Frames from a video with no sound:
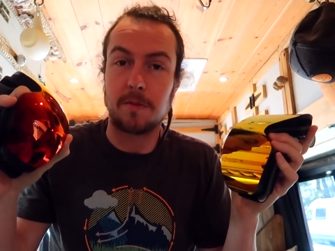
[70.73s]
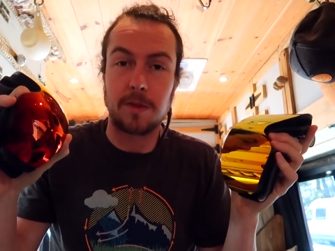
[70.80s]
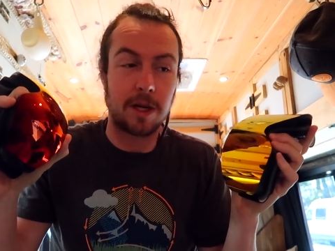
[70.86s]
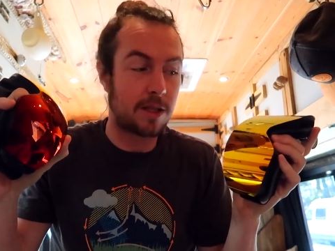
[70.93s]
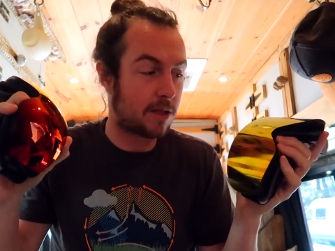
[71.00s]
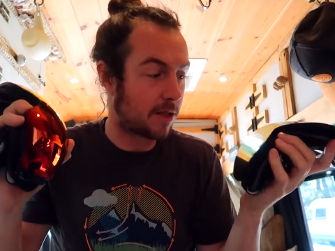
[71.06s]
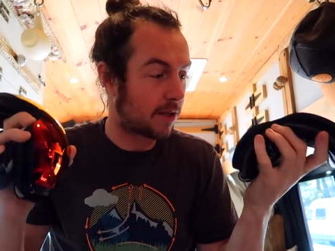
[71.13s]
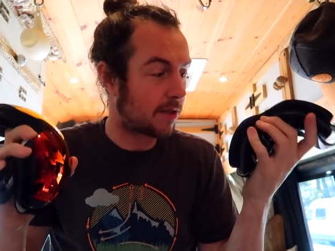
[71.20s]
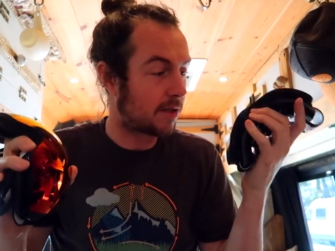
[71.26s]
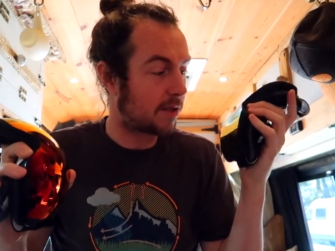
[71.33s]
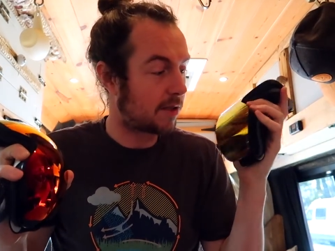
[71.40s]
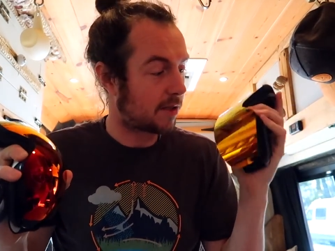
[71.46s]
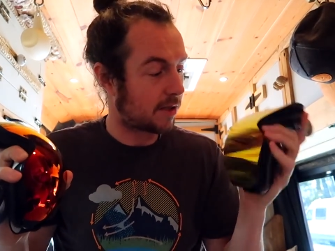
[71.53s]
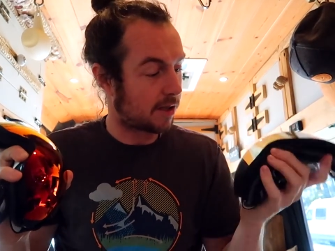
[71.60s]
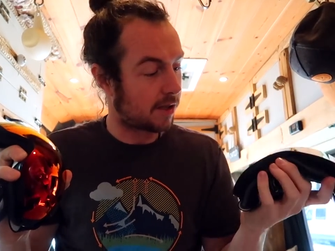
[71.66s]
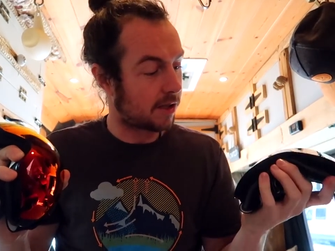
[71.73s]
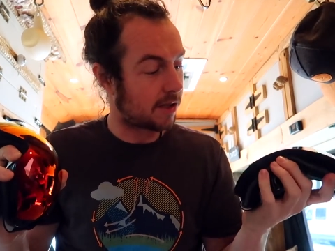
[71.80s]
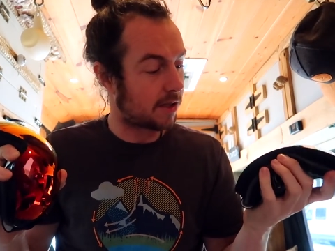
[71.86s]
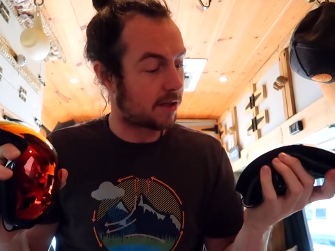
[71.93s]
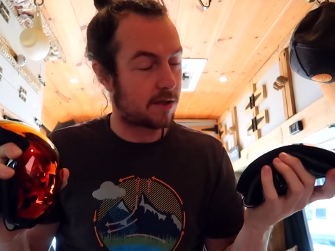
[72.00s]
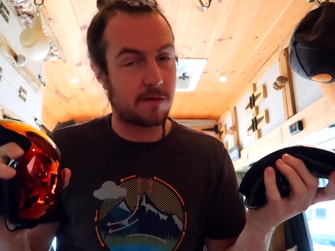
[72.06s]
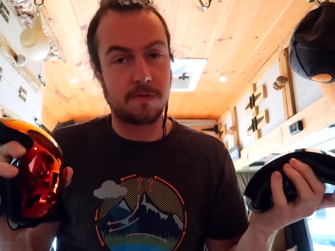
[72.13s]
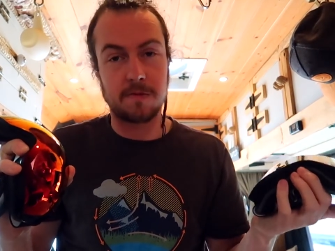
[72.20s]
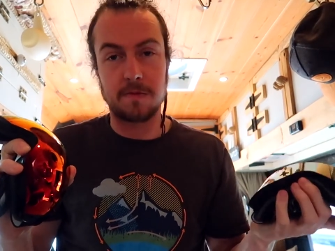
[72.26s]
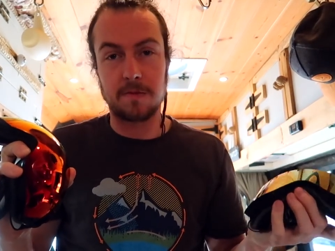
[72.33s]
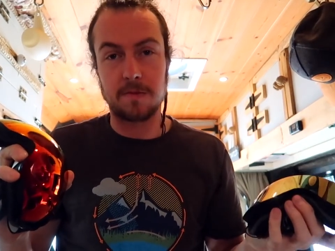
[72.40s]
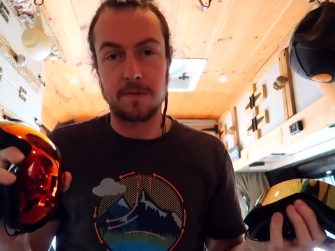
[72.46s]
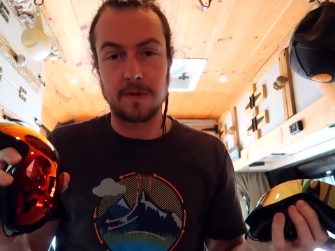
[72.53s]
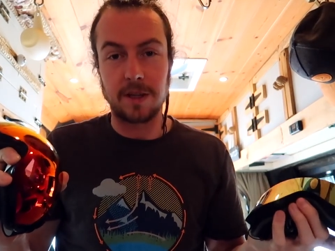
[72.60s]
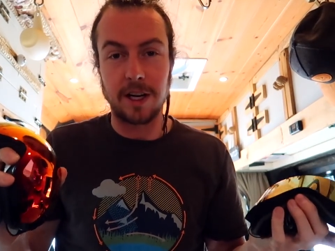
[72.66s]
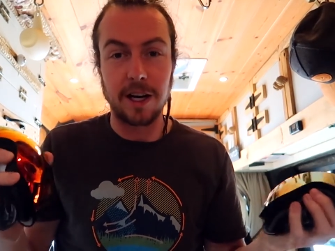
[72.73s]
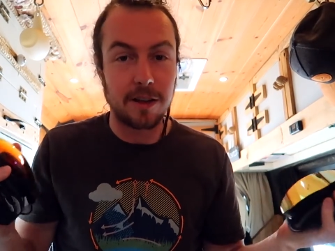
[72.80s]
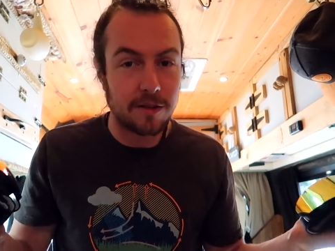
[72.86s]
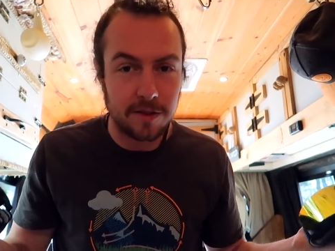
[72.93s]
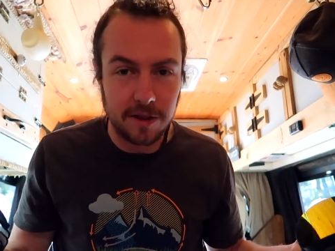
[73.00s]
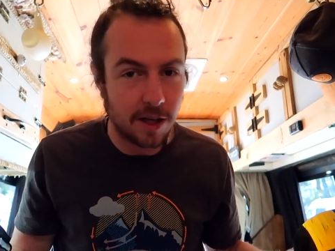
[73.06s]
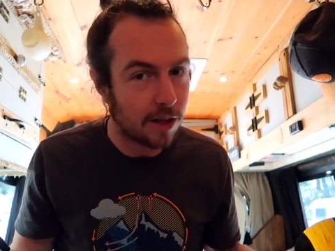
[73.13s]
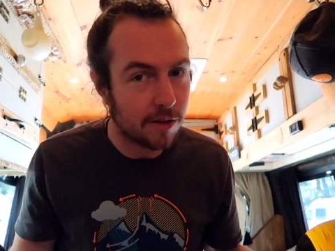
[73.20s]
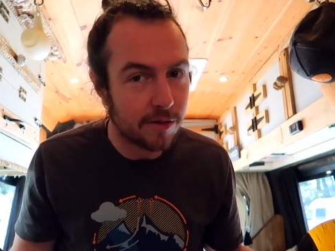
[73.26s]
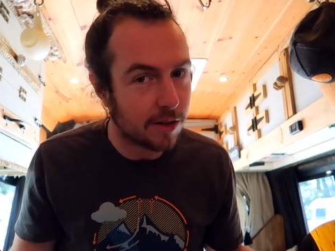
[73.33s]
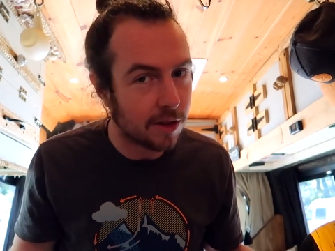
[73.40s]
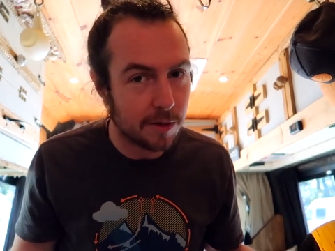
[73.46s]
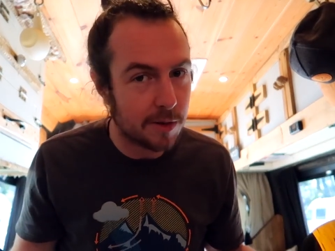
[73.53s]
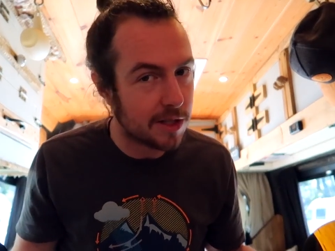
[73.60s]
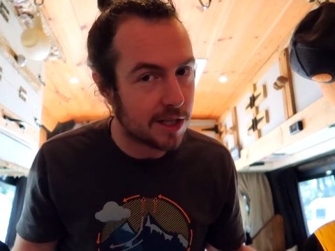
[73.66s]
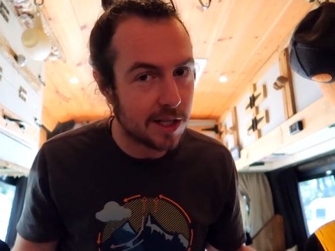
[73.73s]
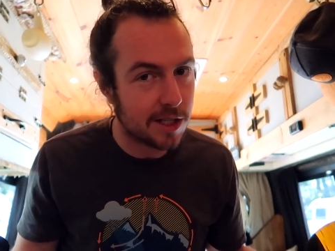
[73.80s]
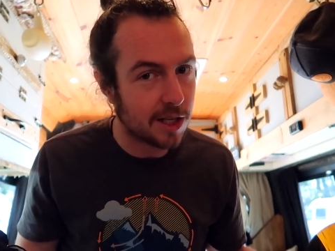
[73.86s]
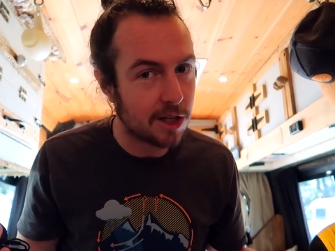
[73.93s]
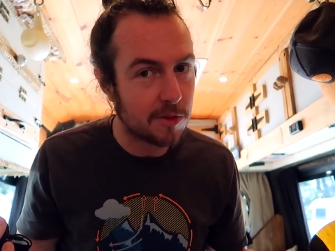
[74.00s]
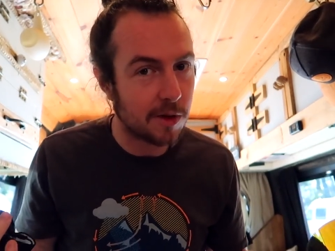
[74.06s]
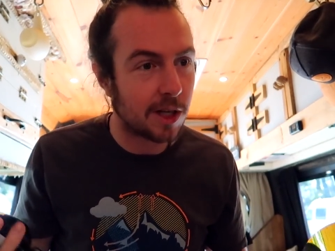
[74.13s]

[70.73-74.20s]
better than these? I don't think they're going to be six times